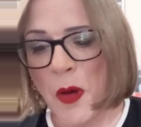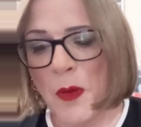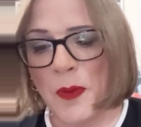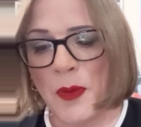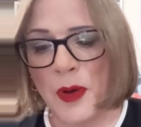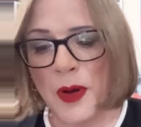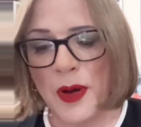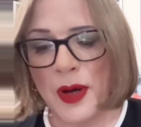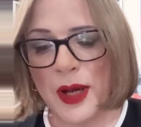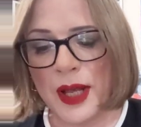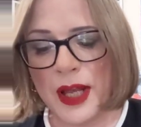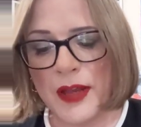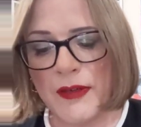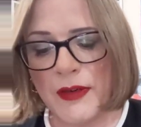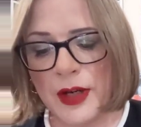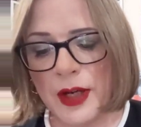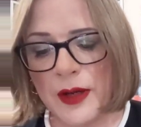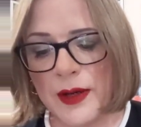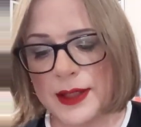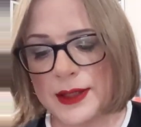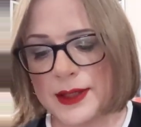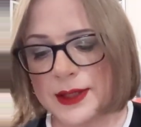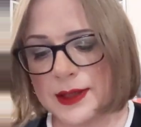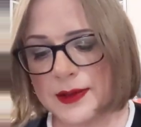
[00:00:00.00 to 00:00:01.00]
But even though
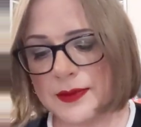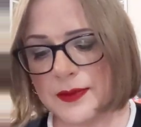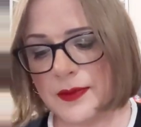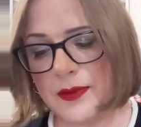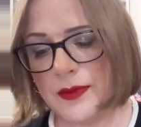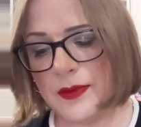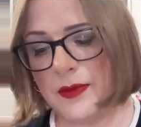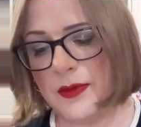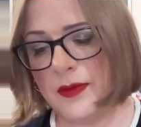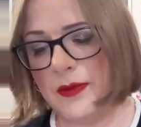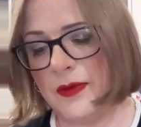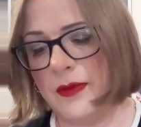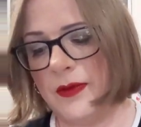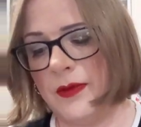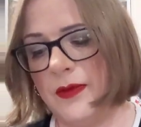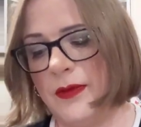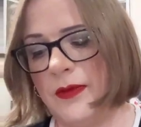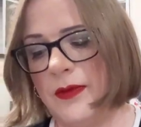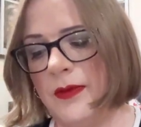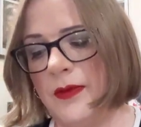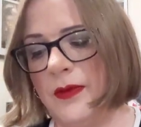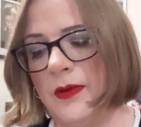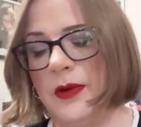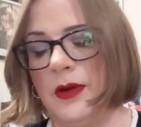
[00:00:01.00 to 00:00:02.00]
it's
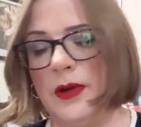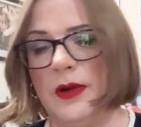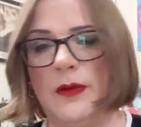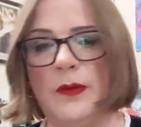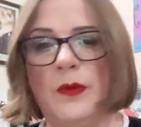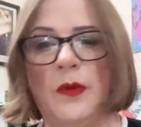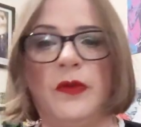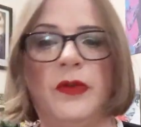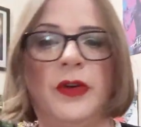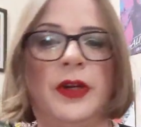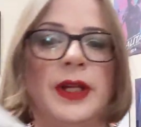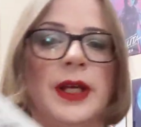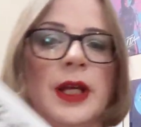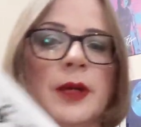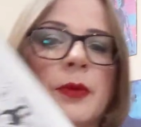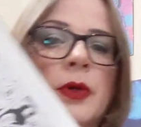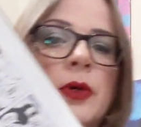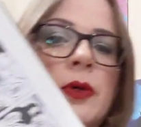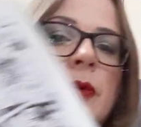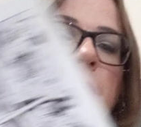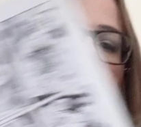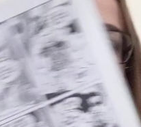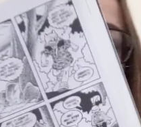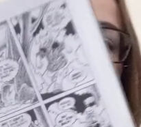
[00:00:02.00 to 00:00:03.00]
funny
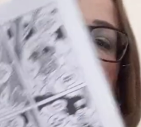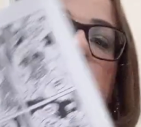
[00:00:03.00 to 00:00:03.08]
animal